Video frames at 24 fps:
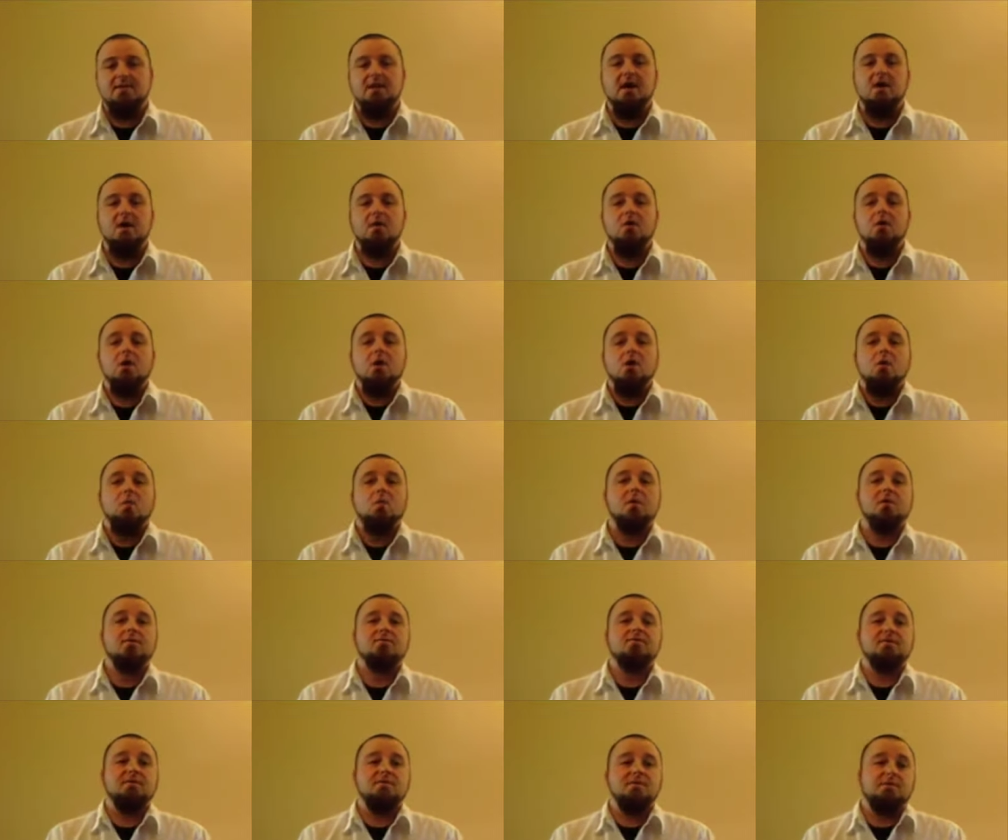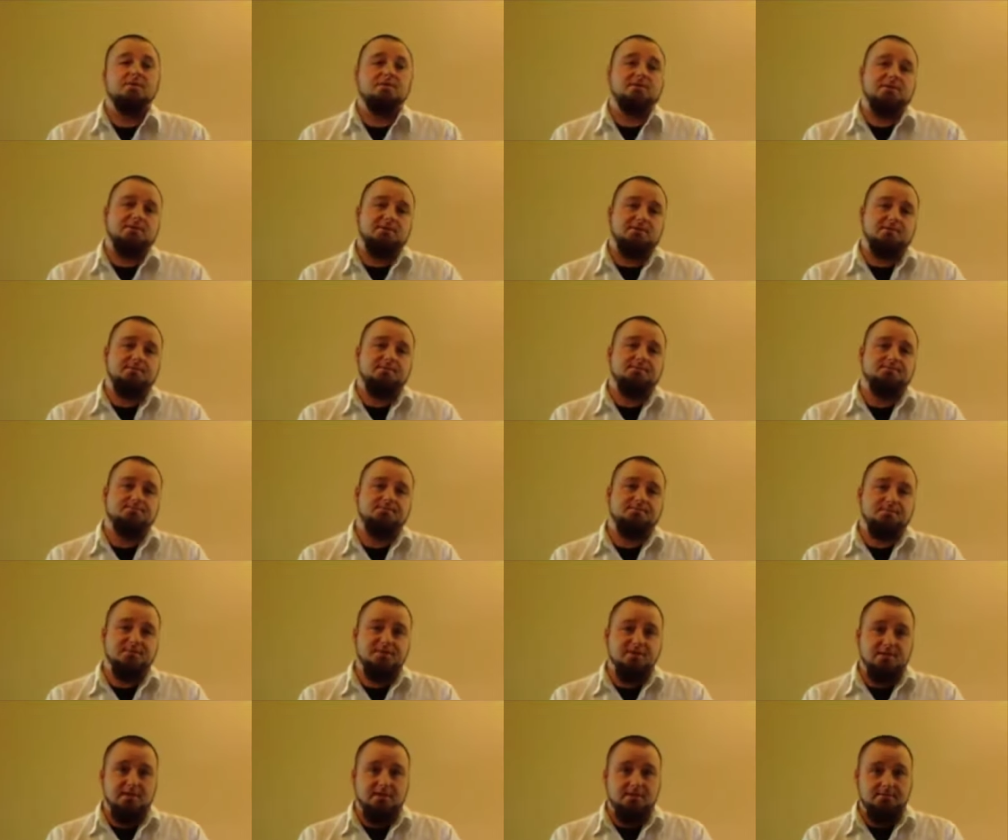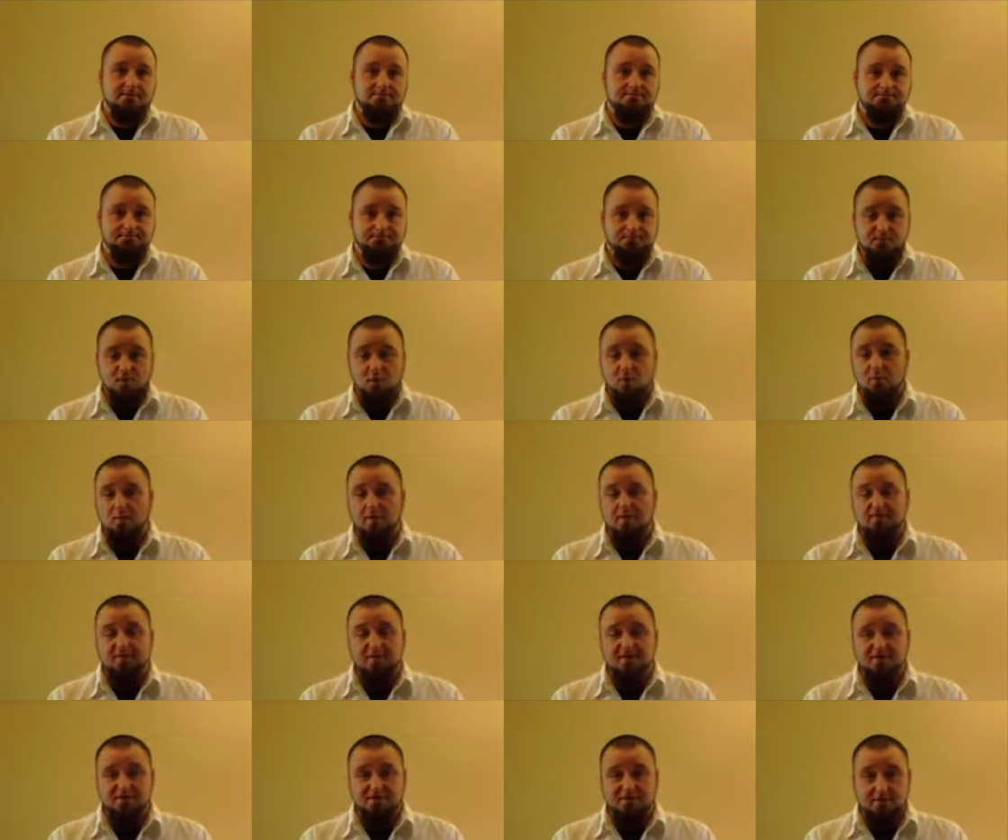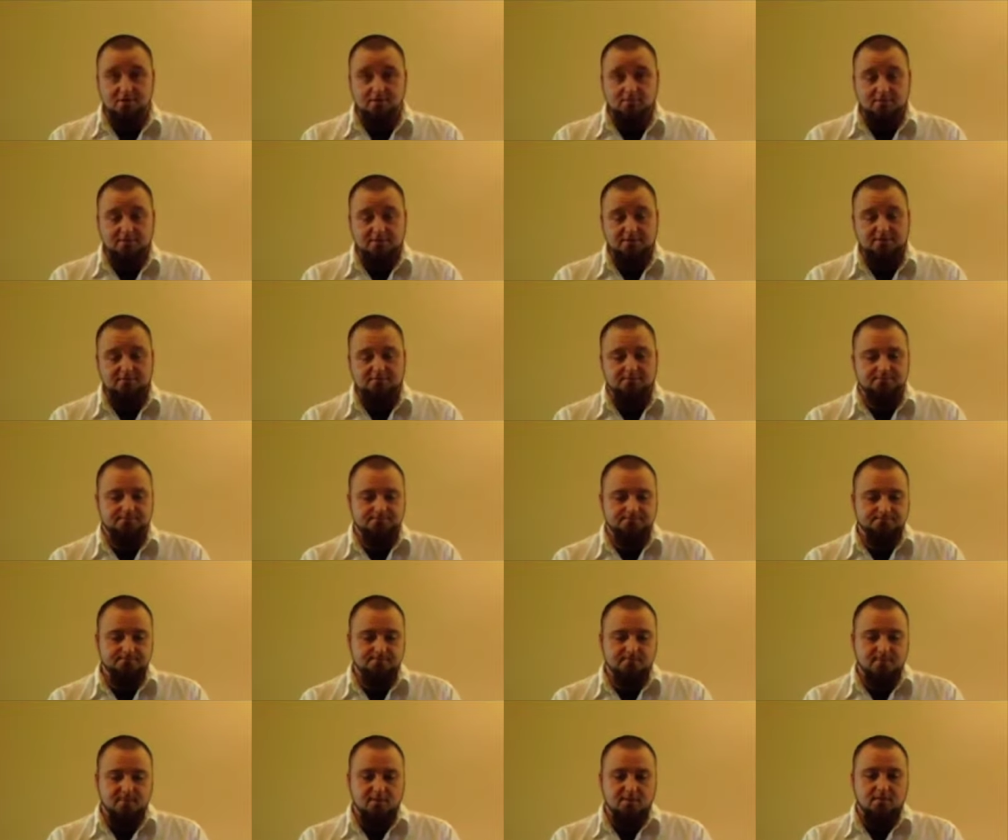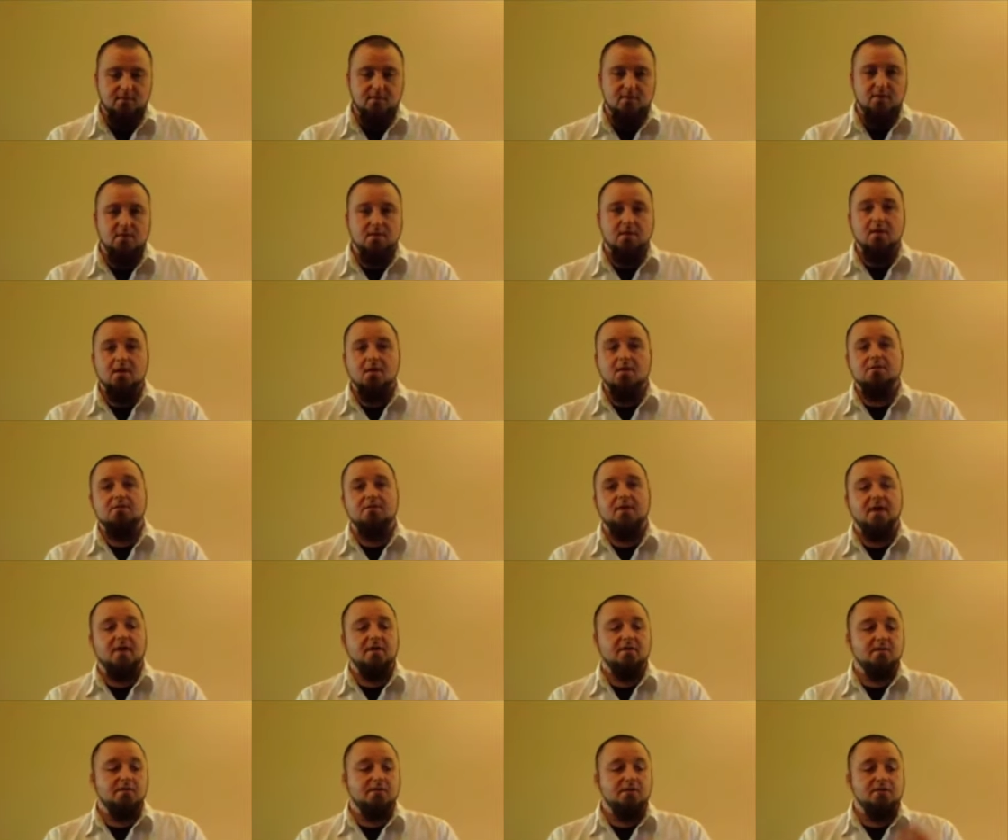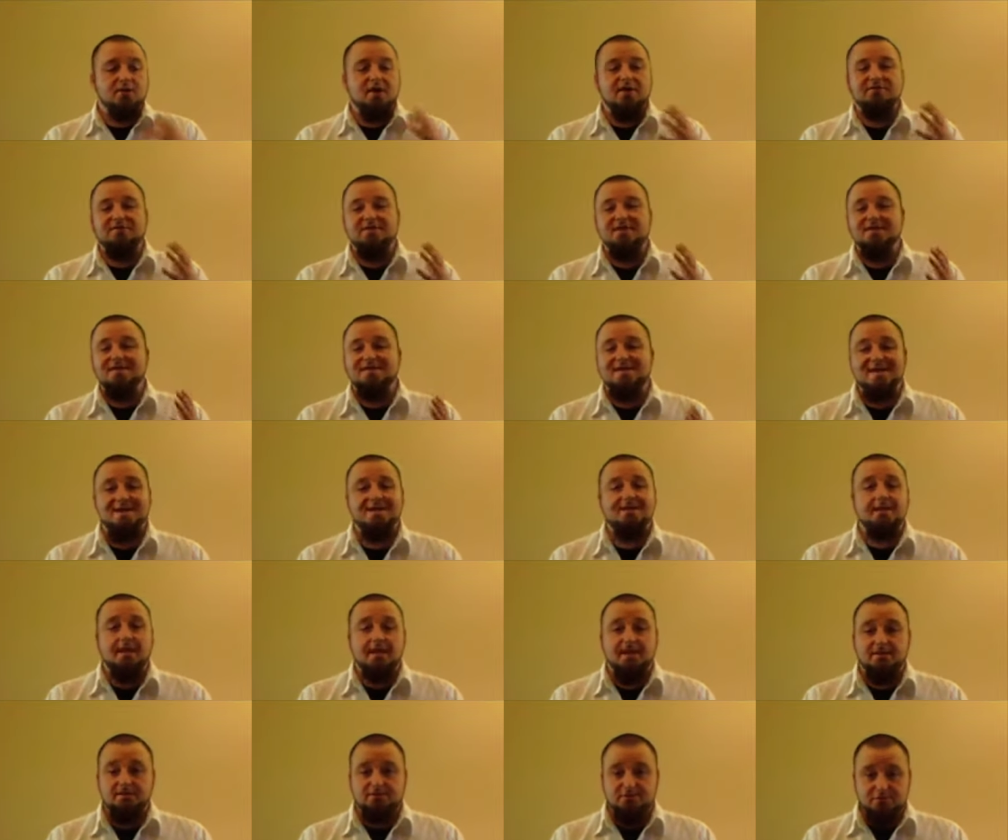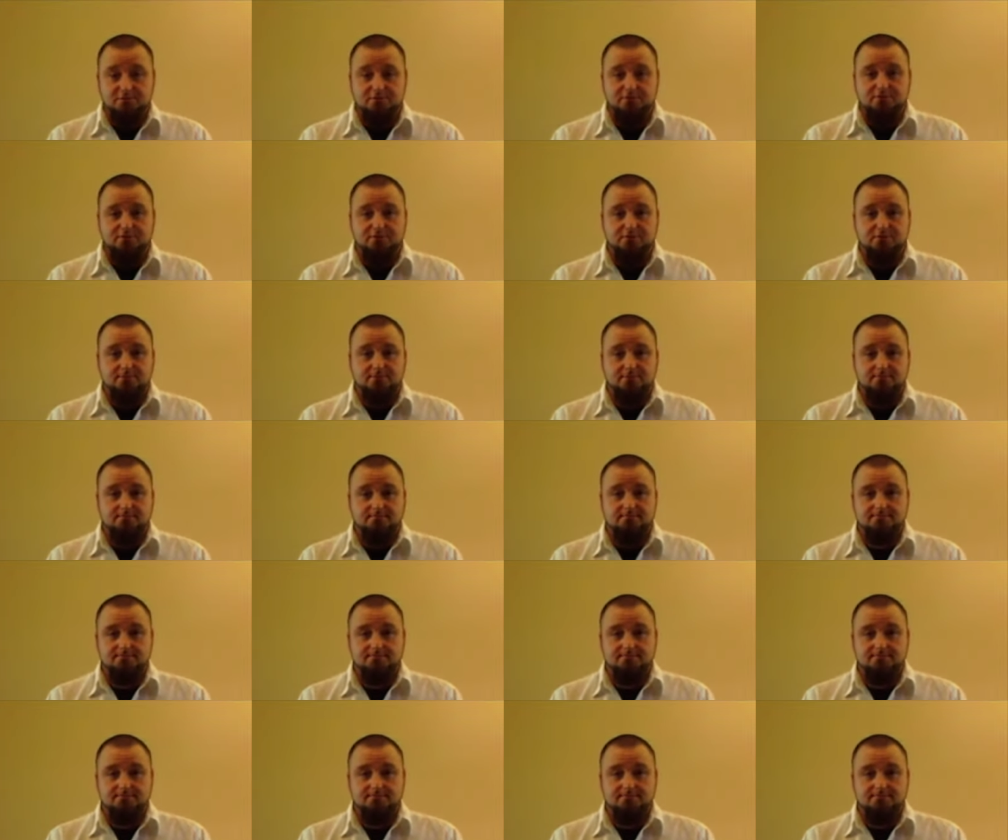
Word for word: Now, what have we learned here today? Or what have I shared with you? That you have to think like a searcher.